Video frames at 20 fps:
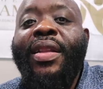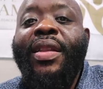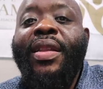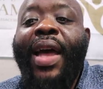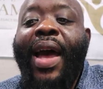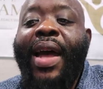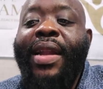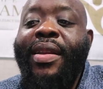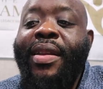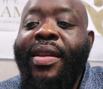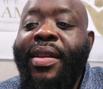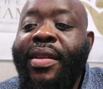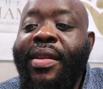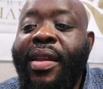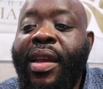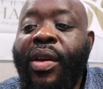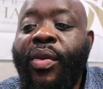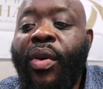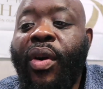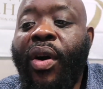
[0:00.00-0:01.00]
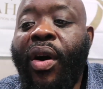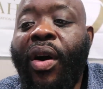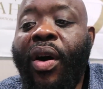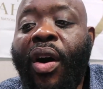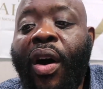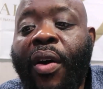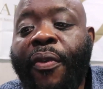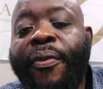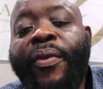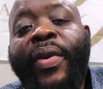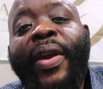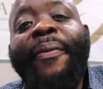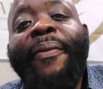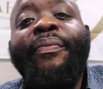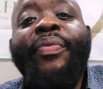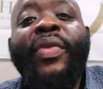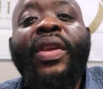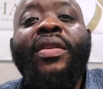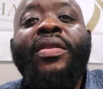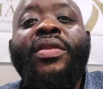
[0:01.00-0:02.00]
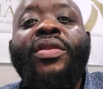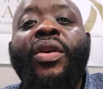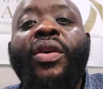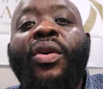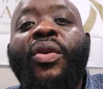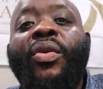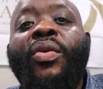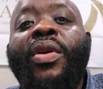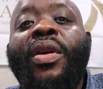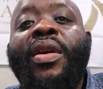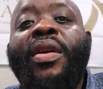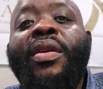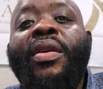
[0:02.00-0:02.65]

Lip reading: that they were offering. So